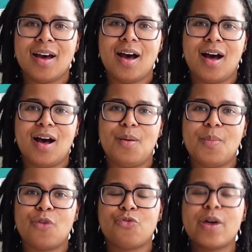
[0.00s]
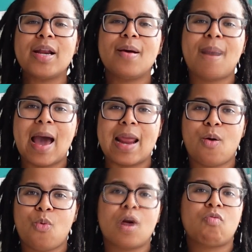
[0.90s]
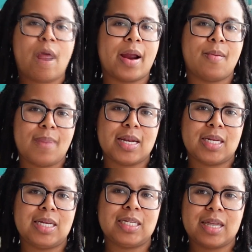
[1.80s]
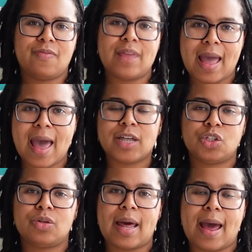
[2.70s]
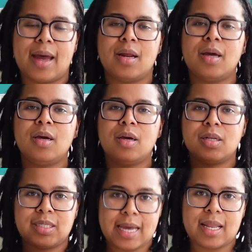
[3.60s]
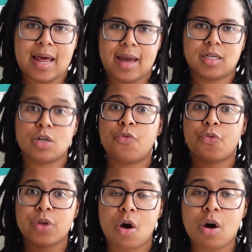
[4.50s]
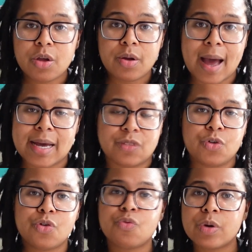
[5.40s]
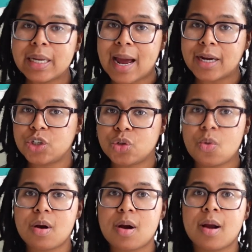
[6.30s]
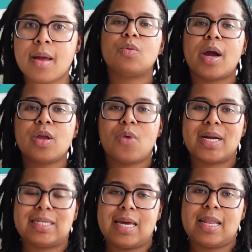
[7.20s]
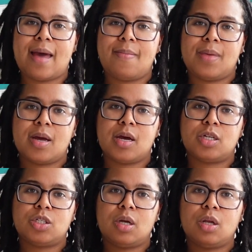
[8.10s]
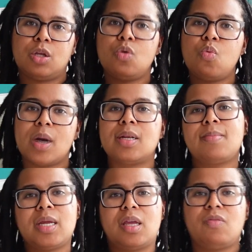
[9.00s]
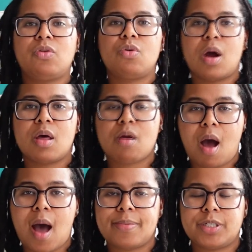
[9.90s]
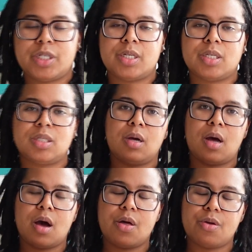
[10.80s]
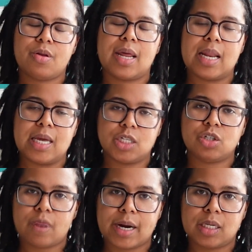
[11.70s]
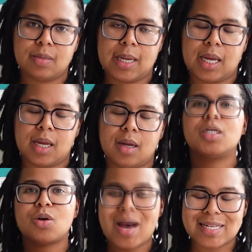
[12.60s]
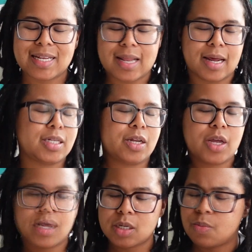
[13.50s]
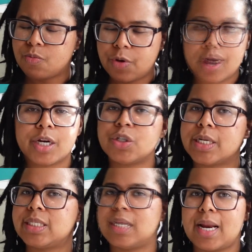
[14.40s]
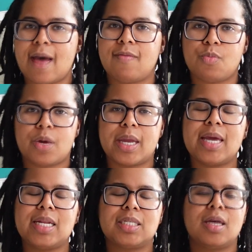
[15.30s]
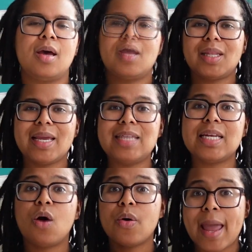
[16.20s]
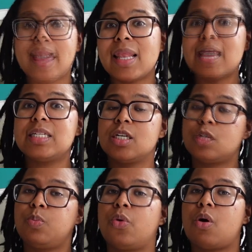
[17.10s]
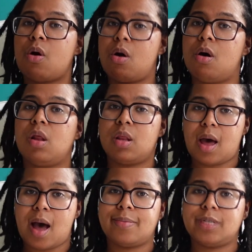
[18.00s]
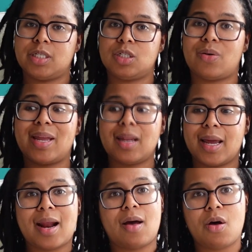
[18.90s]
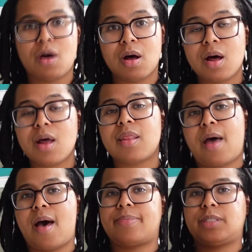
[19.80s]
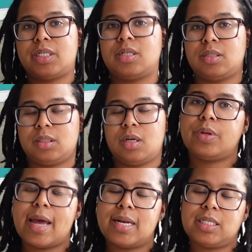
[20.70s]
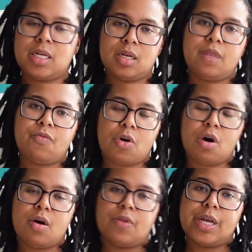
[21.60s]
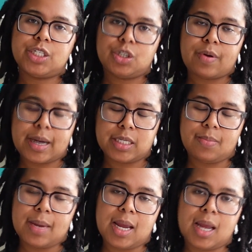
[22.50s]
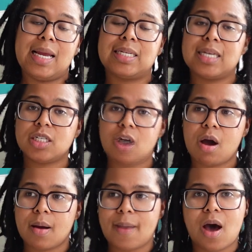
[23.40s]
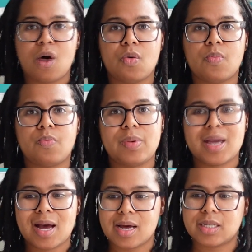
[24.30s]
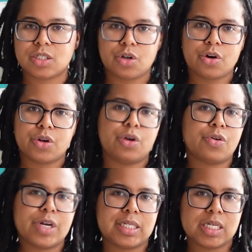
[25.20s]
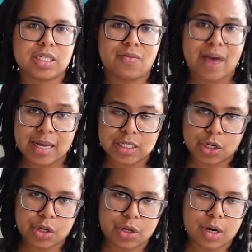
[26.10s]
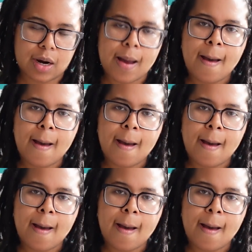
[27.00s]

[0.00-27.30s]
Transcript: A friend of mine at work recommended, he said, if they ask you that, say that. So for all you guys, if you're really not sure, why you want to say that, because you want them to give you other options other than the hysterectomy. So I said that. I said, yes, I'm very interested in having more kids. He said, okay, let's explore all the options. So he laid out all the options that didn't involve hysterectomy. He did talk about, because your uterus is a vascular